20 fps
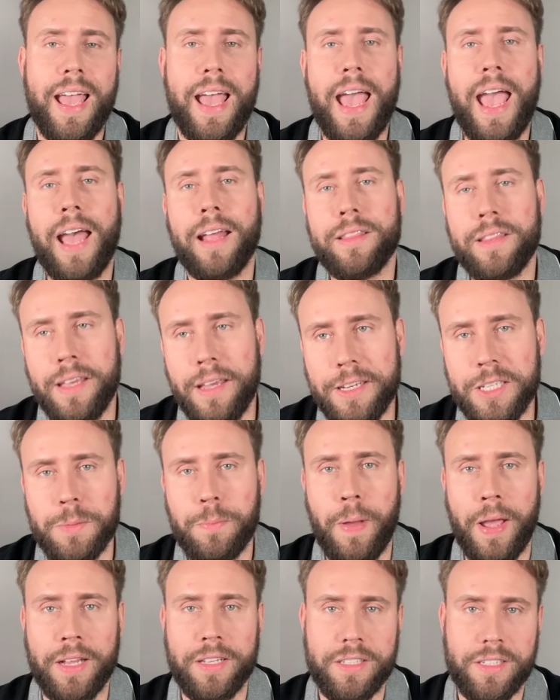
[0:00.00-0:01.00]
at the
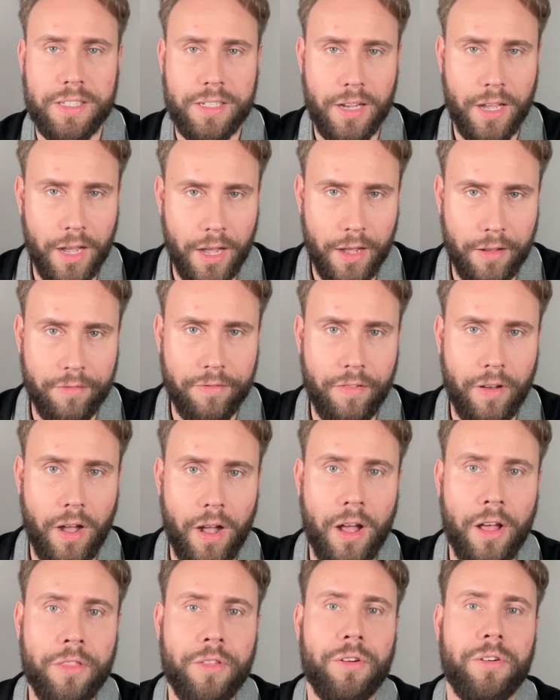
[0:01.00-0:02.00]
expense of
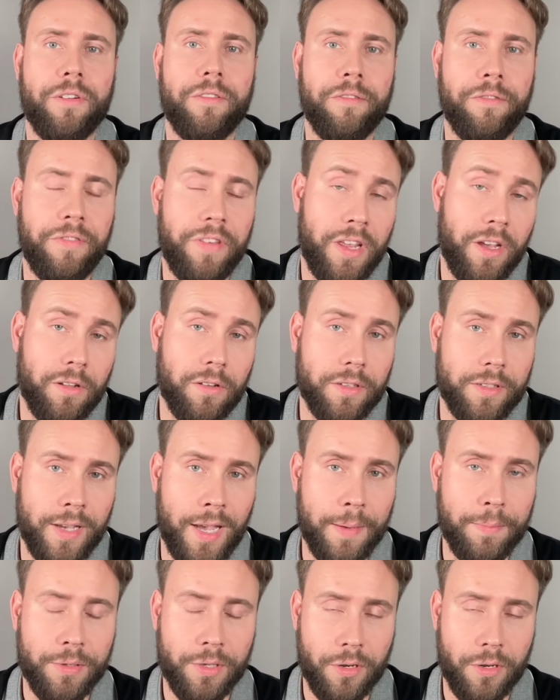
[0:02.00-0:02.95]
other vehicle types